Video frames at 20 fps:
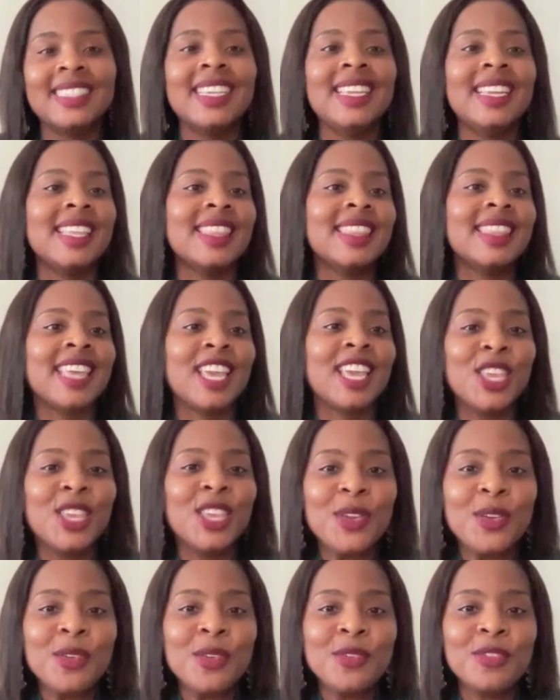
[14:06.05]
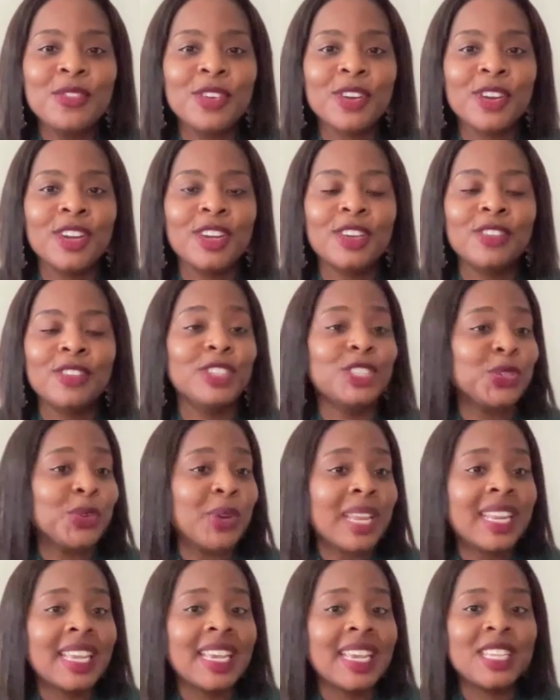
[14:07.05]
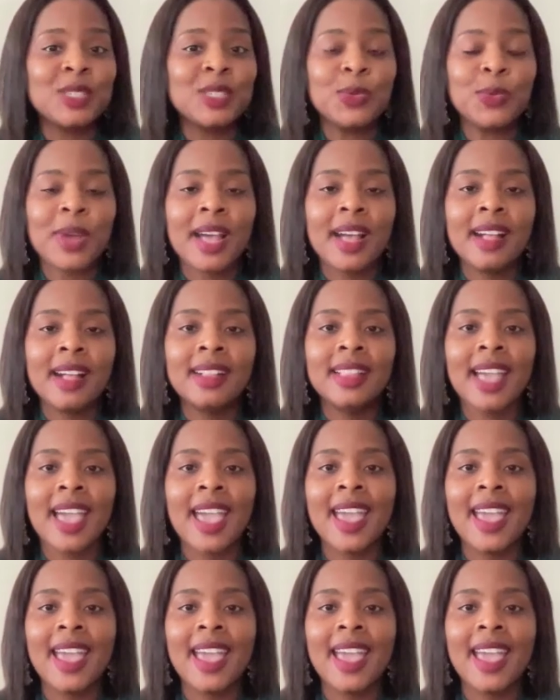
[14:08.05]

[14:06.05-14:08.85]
Tina, thank you for joining as well.